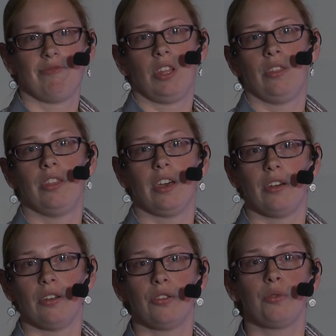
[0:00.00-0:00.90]

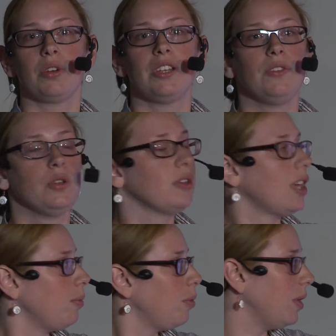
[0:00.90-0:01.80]
the reviewing
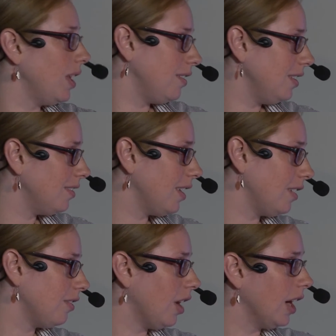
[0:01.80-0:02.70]
capabilities
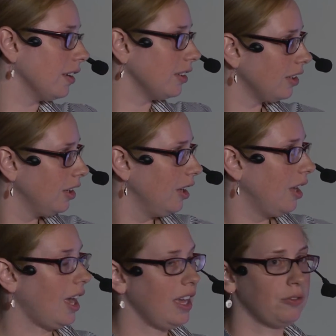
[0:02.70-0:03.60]
they desired.
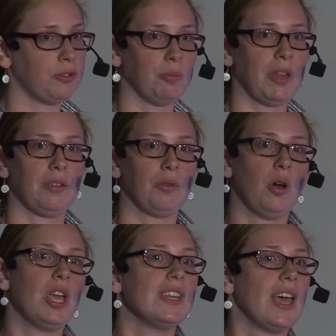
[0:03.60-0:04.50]
And from that,
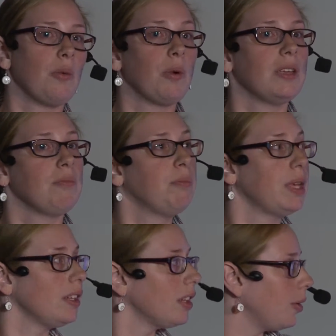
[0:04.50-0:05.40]
in that way,
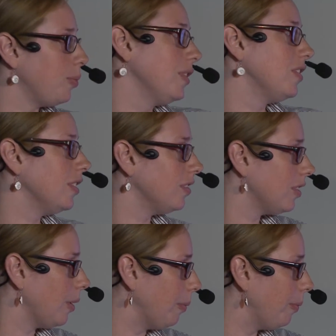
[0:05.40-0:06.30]
build up the
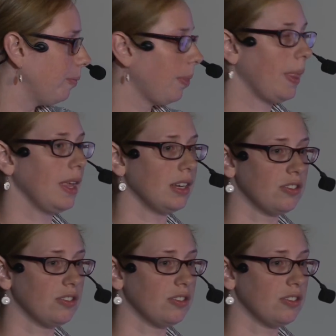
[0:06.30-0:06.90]
system in a